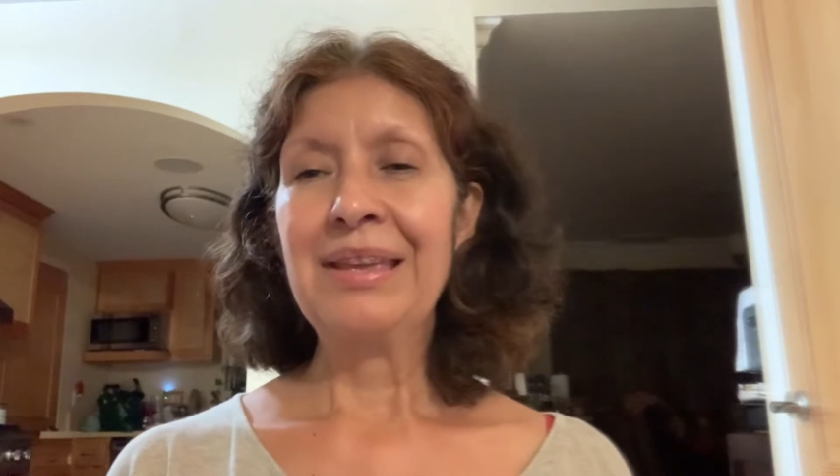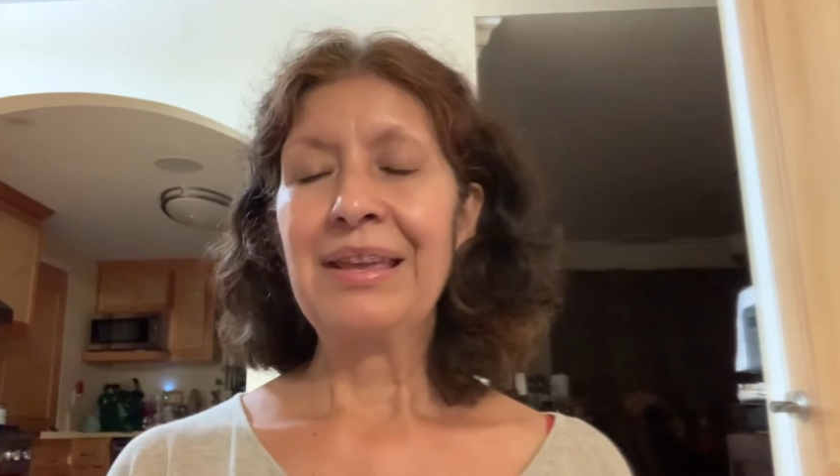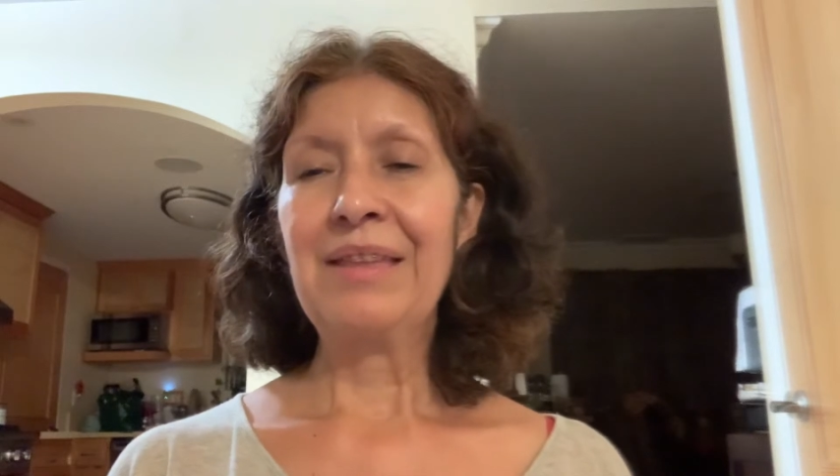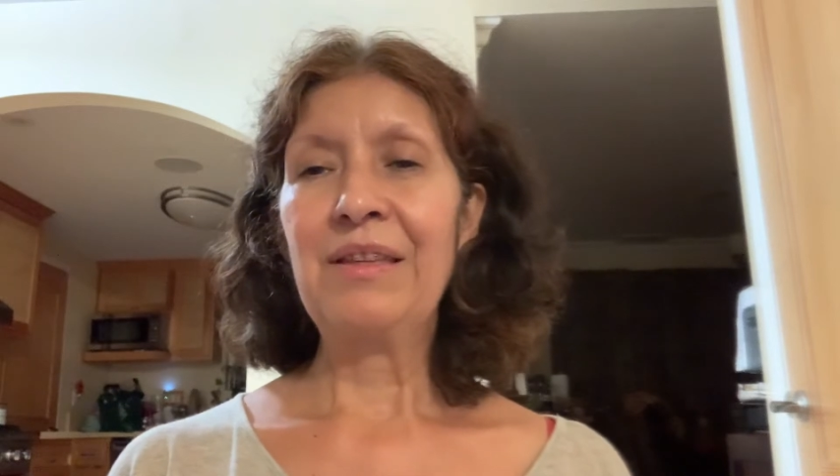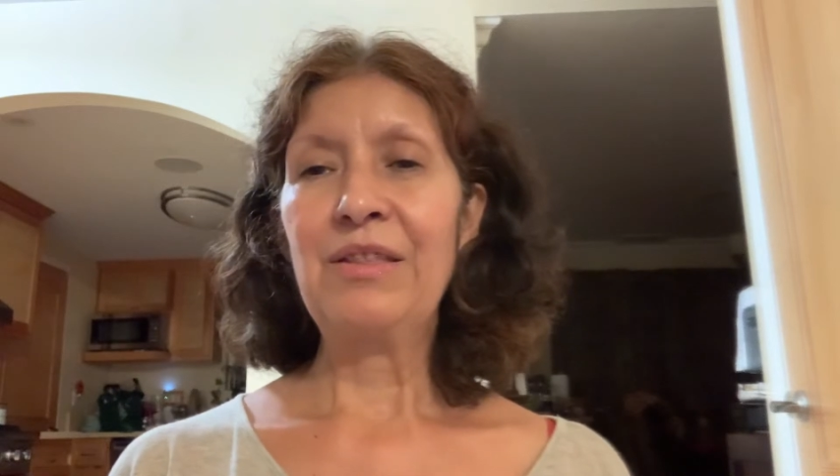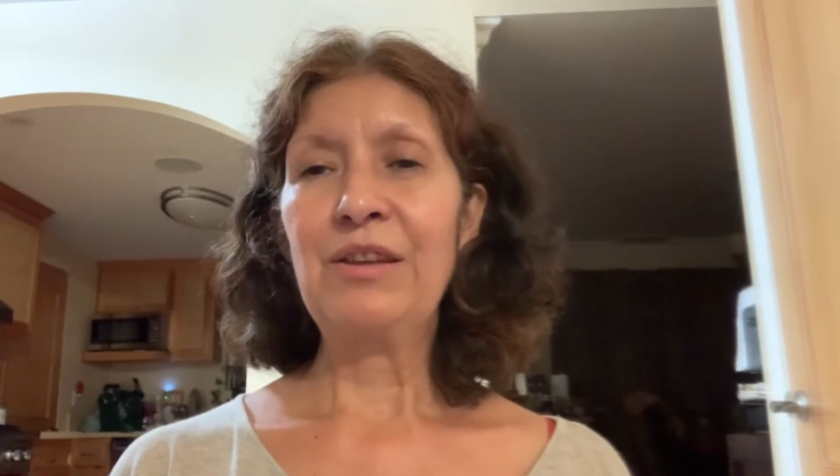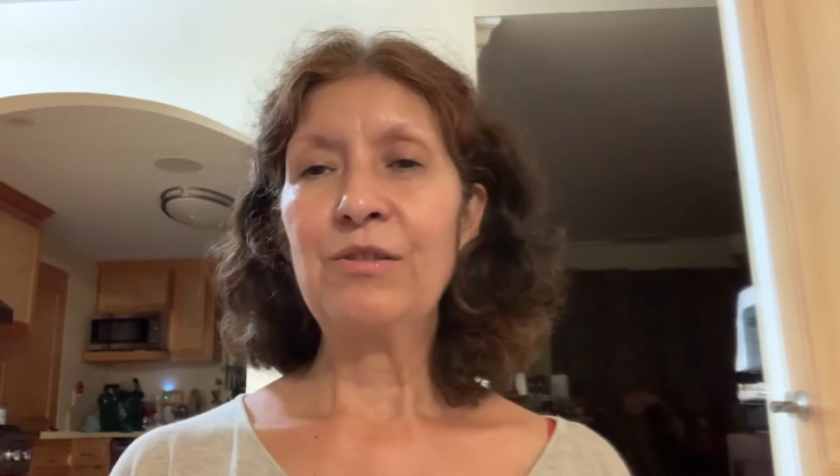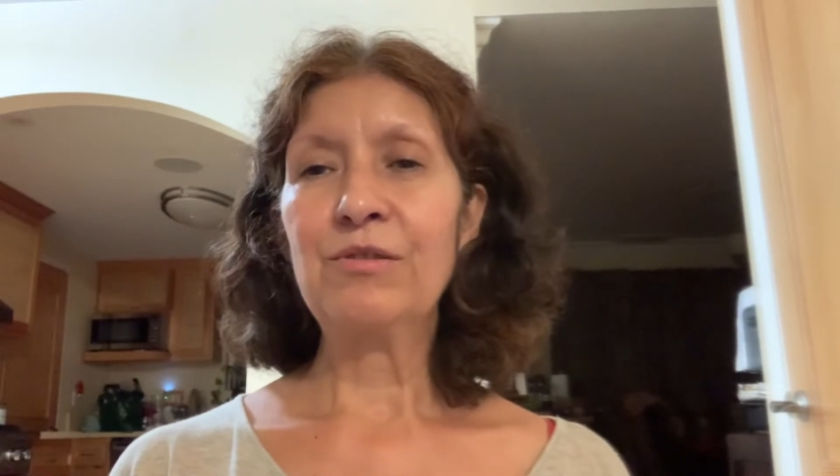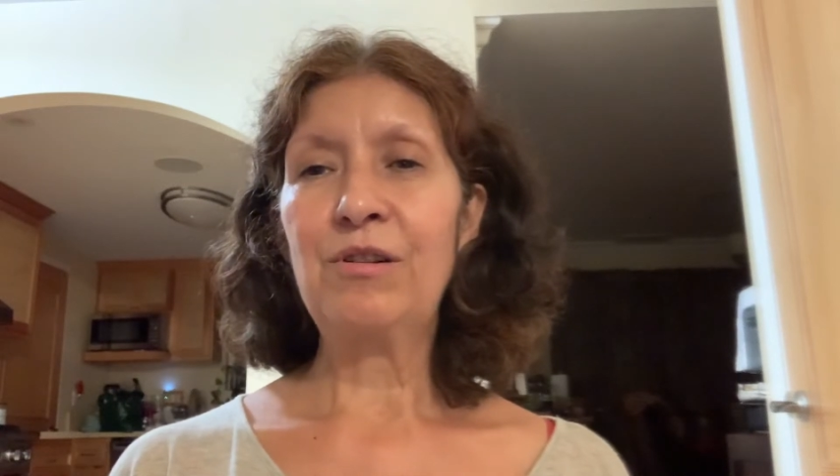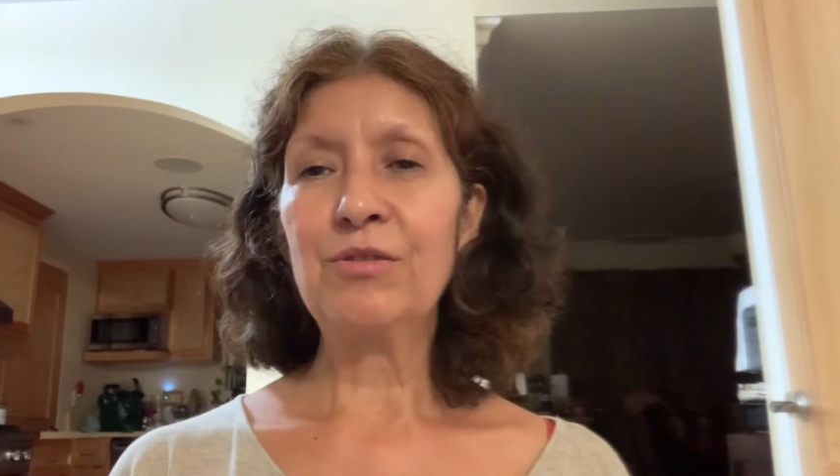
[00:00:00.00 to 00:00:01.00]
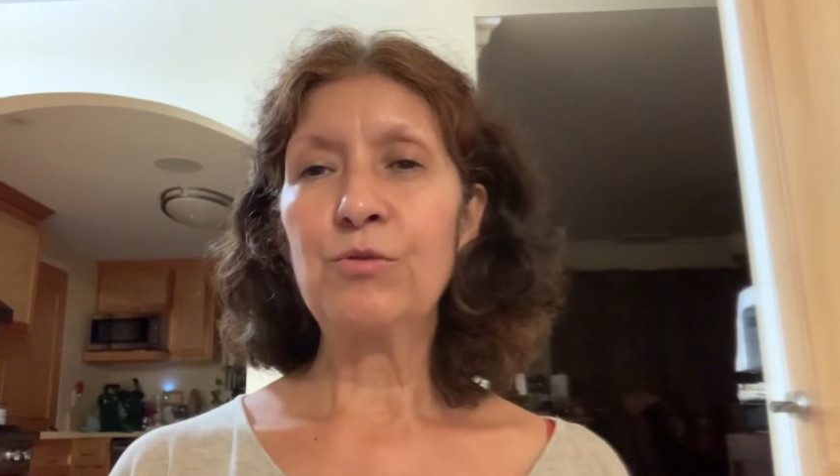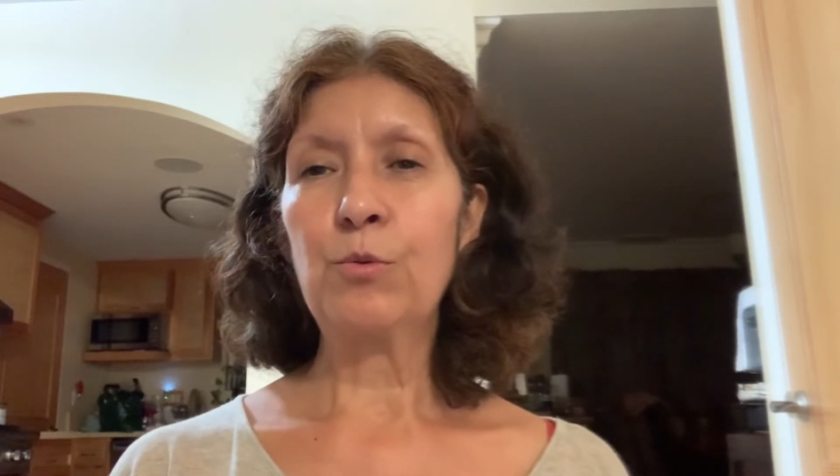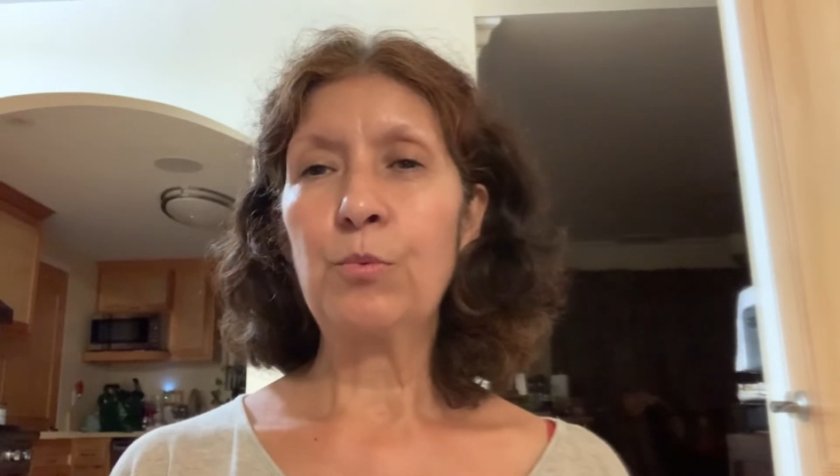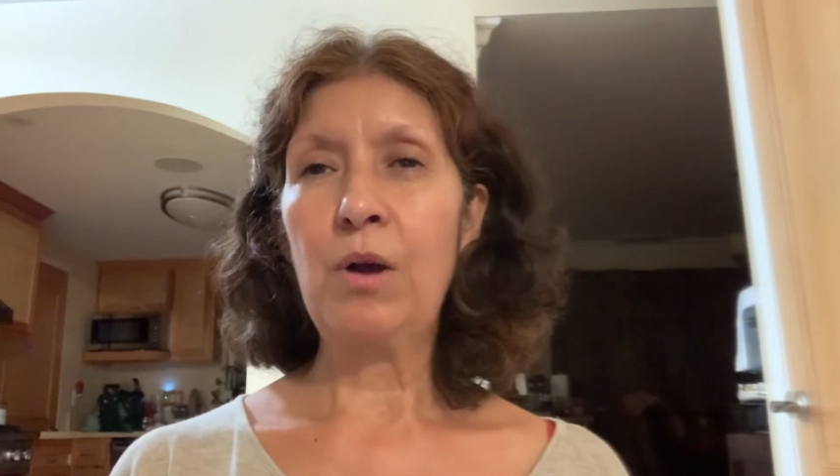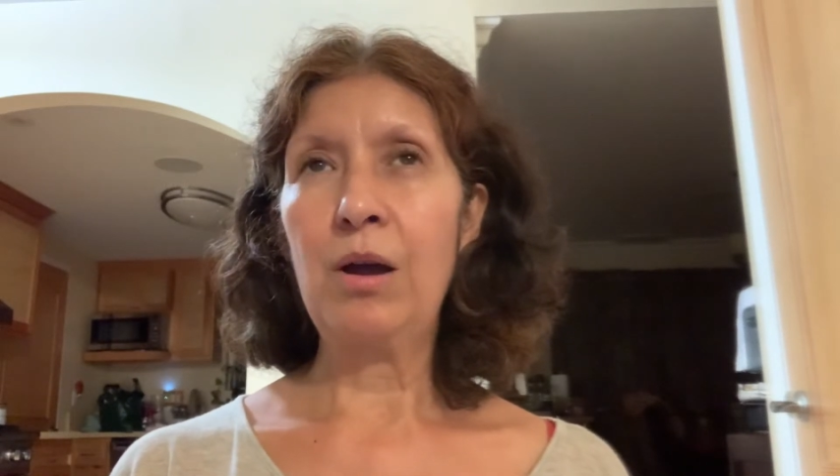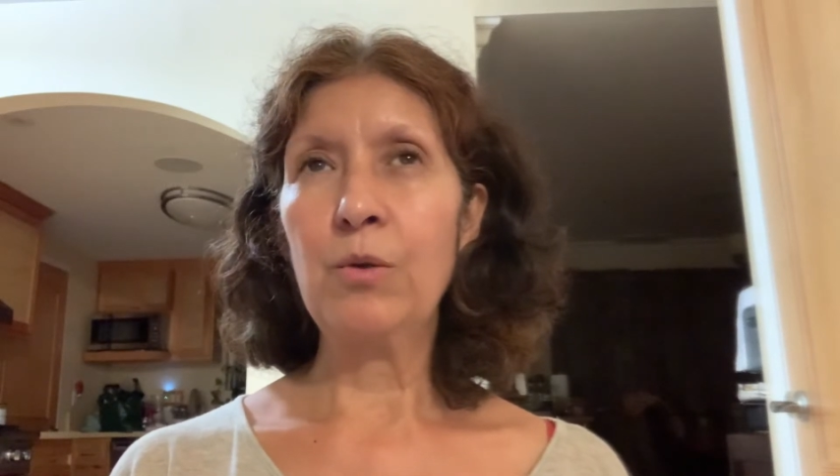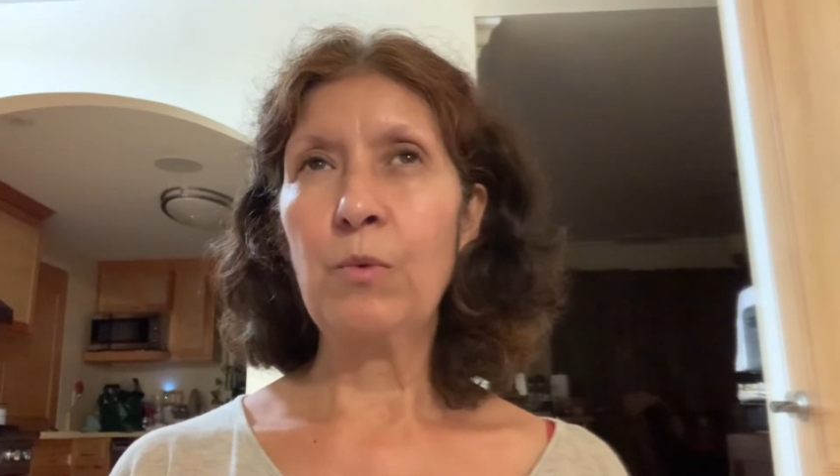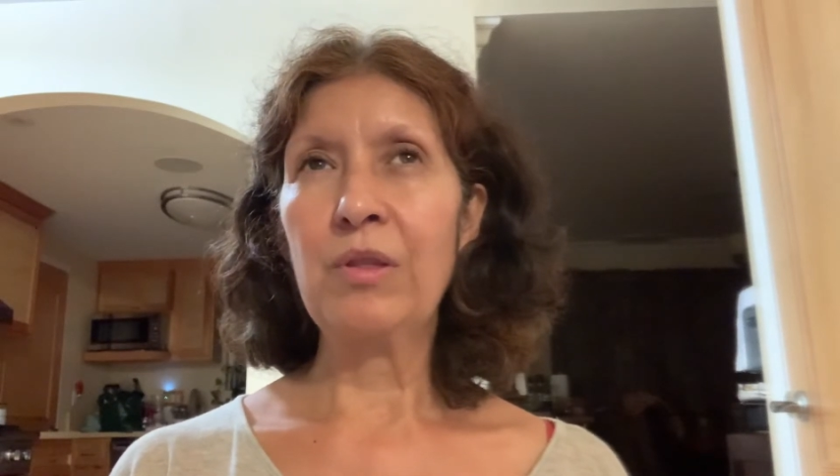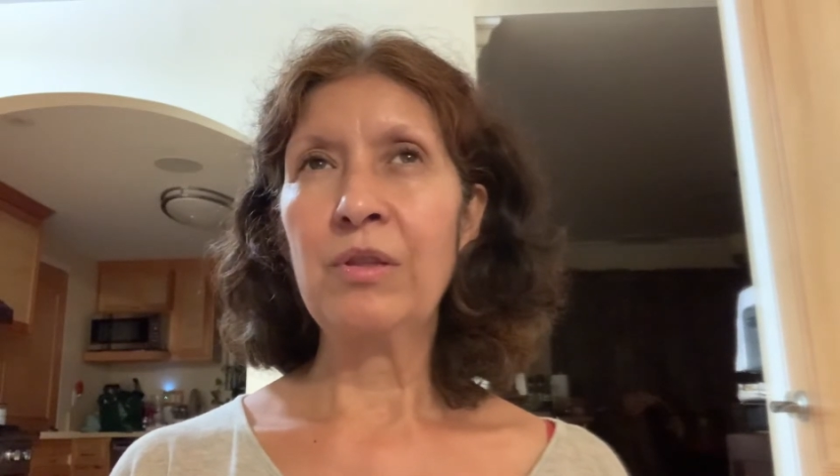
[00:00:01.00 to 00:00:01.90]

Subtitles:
Okay, then there's also Ron with